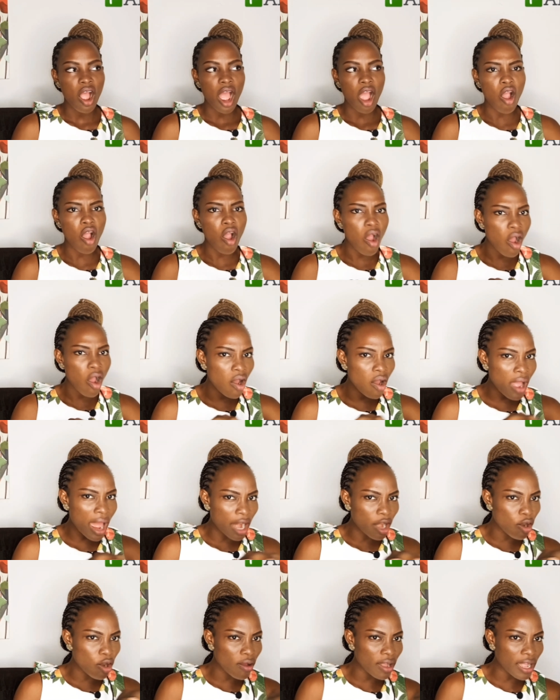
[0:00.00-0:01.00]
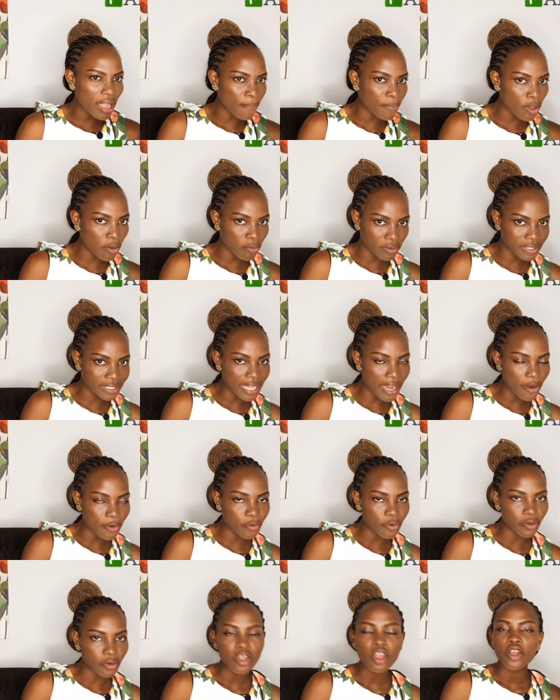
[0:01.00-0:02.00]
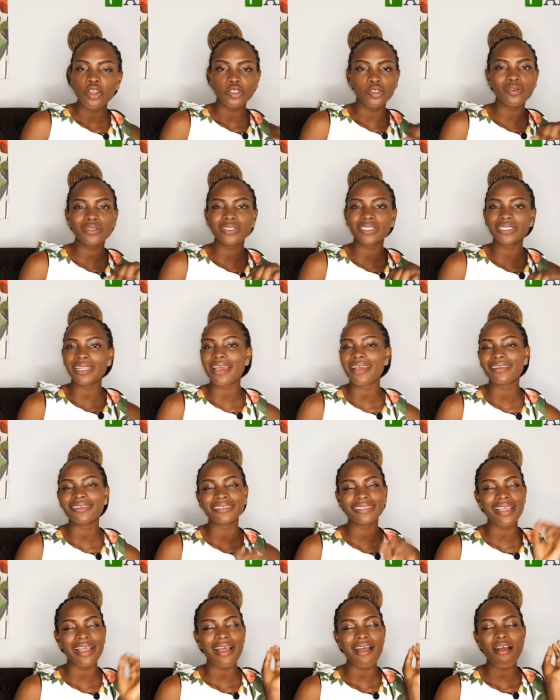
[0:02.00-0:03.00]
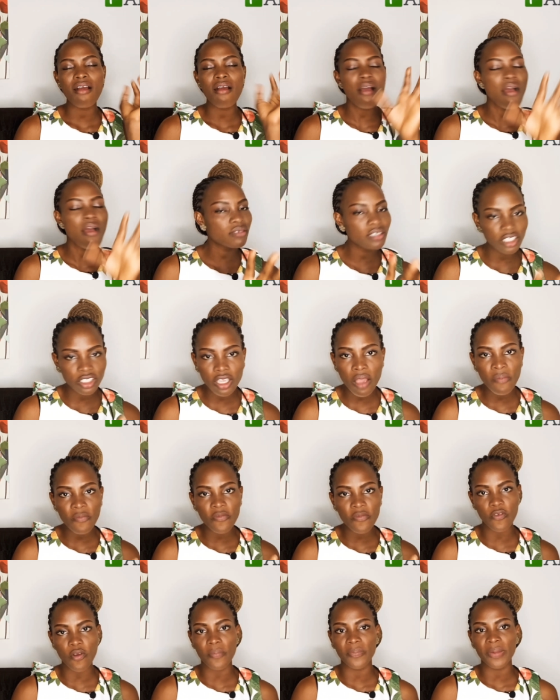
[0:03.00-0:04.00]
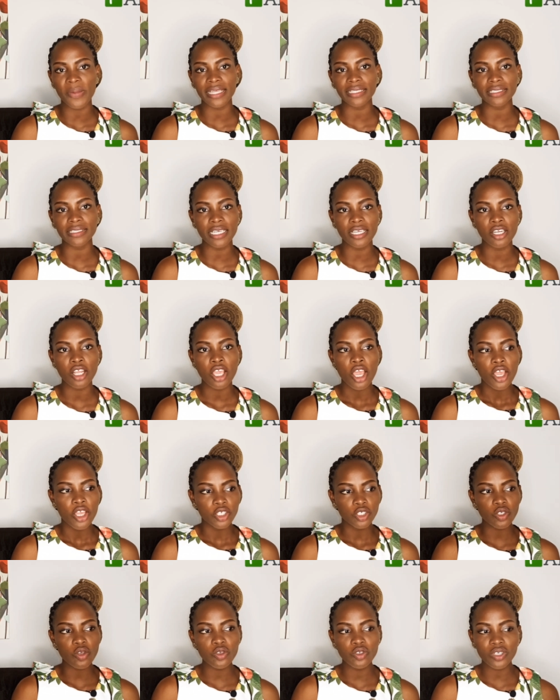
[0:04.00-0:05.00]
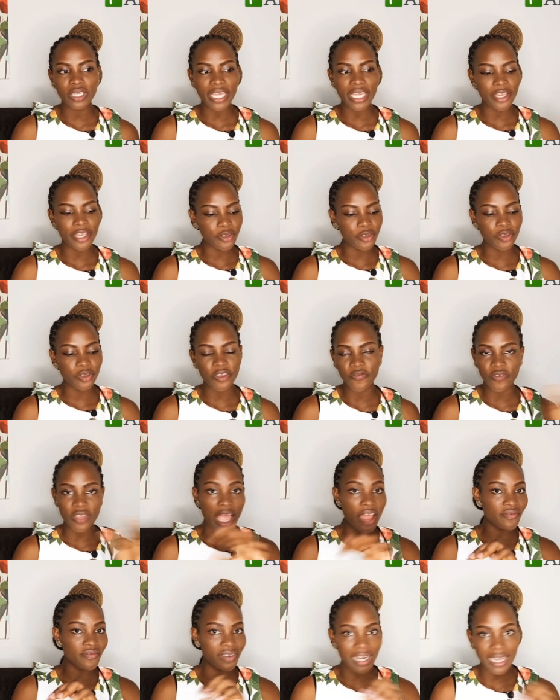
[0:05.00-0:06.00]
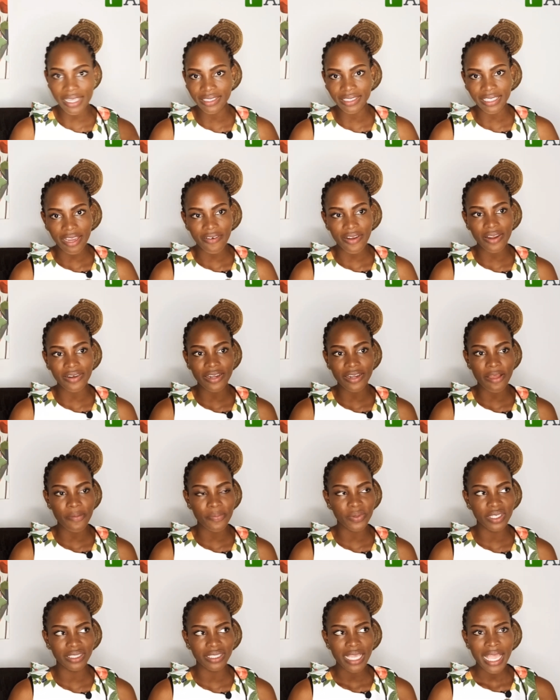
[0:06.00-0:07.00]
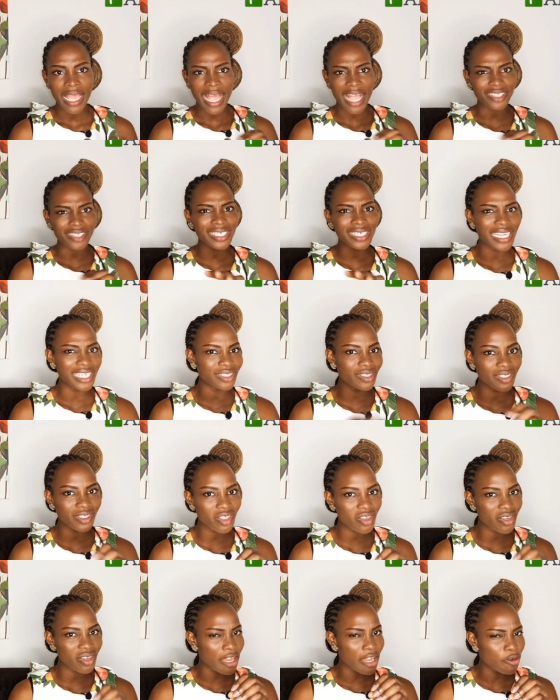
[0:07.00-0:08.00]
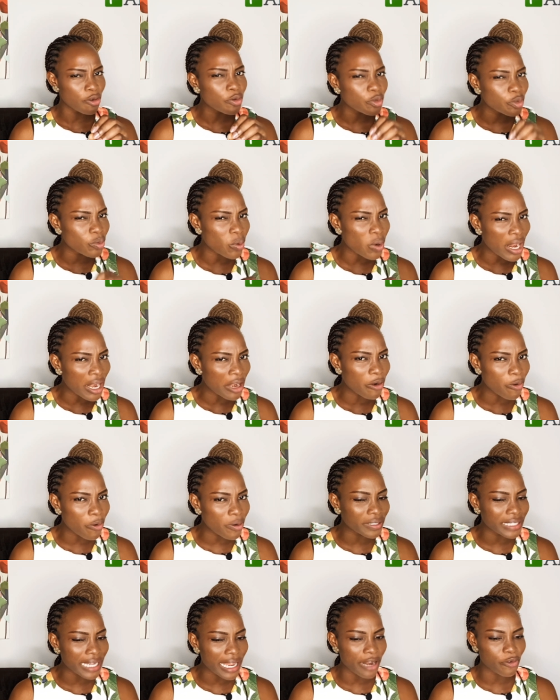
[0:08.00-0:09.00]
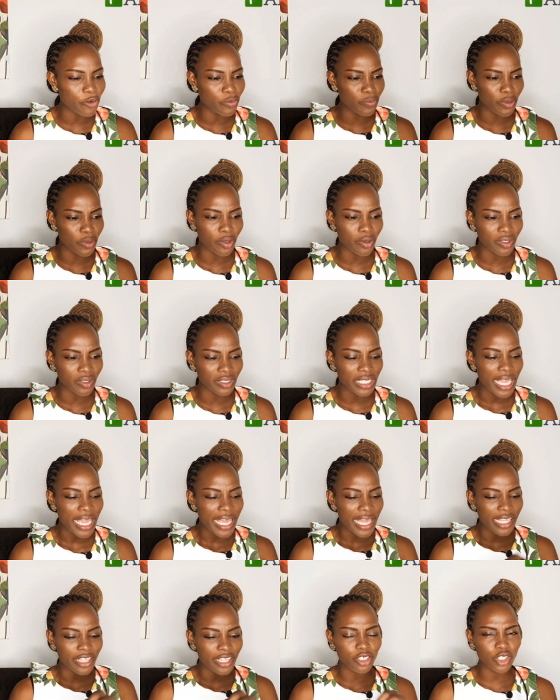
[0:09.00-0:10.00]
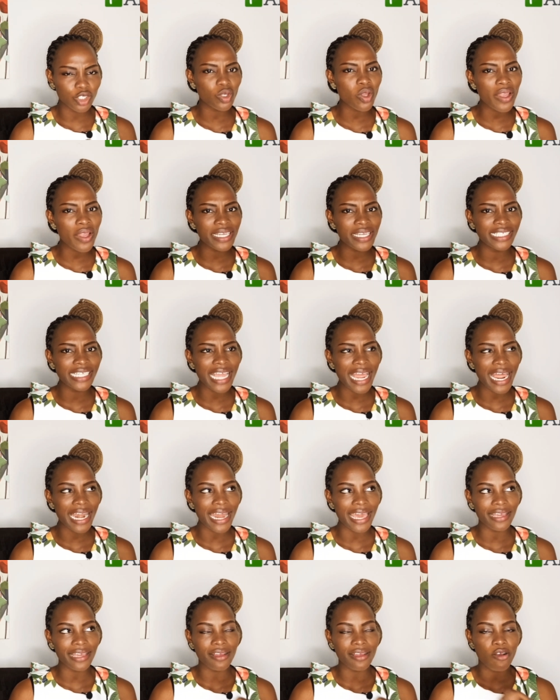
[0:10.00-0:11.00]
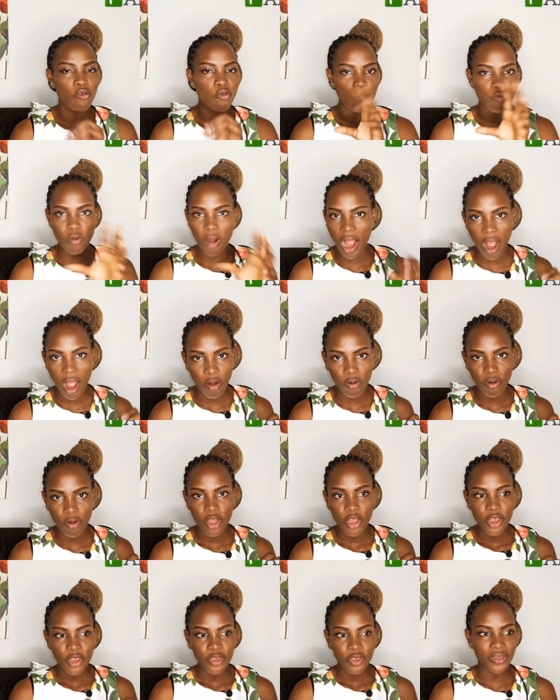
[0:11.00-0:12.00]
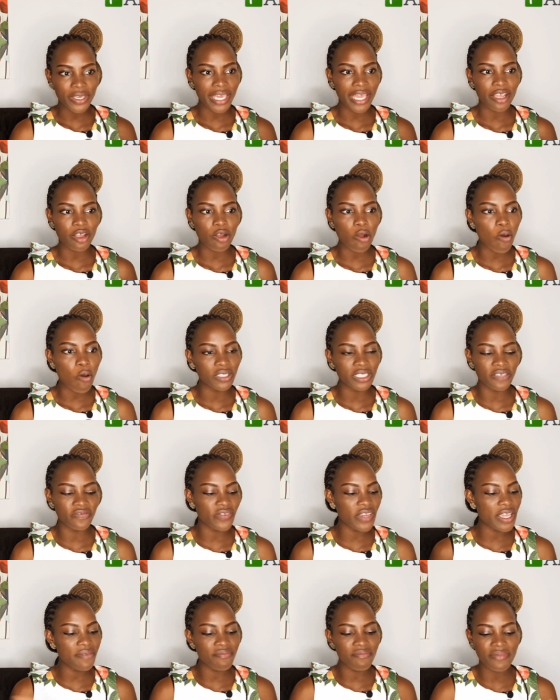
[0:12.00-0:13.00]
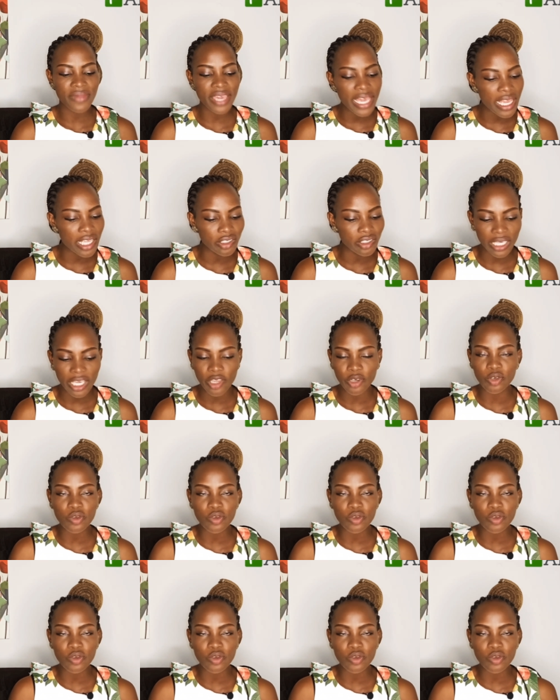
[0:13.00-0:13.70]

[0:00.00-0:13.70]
all along Abeokuta Road. Those lands are awesome for plantain. So you can, if you have lands around that place, actually there's nothing you cannot do along that road because the soil there are like, wow. You can cultivate maize, you can do